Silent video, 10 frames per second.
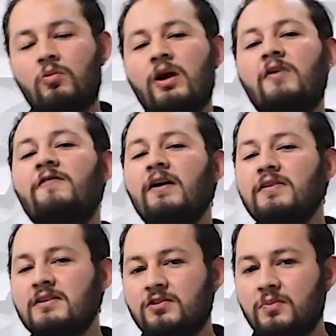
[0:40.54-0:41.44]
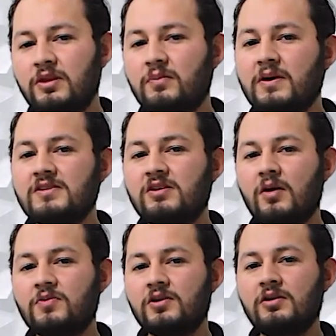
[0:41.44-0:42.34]
We have found this to be the best
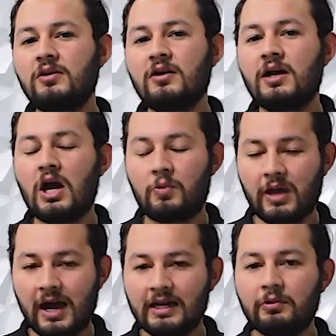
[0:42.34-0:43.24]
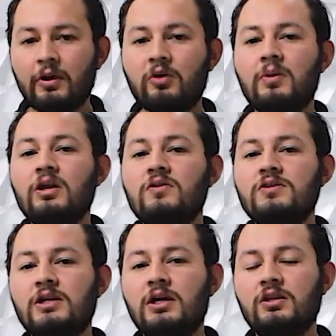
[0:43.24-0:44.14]
option, and we highly recommend
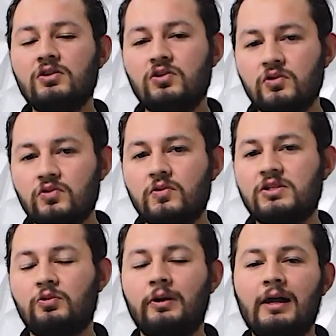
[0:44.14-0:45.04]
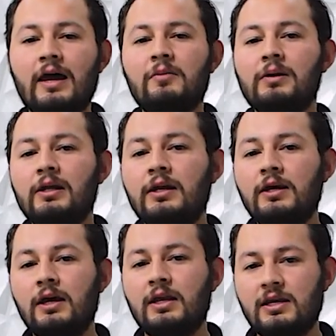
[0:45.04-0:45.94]
using it due to its
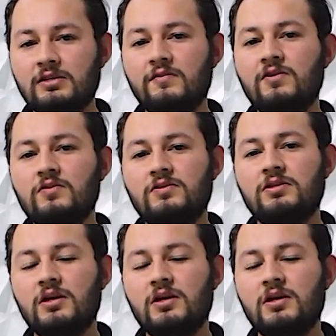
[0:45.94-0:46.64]
reliability and ease of use.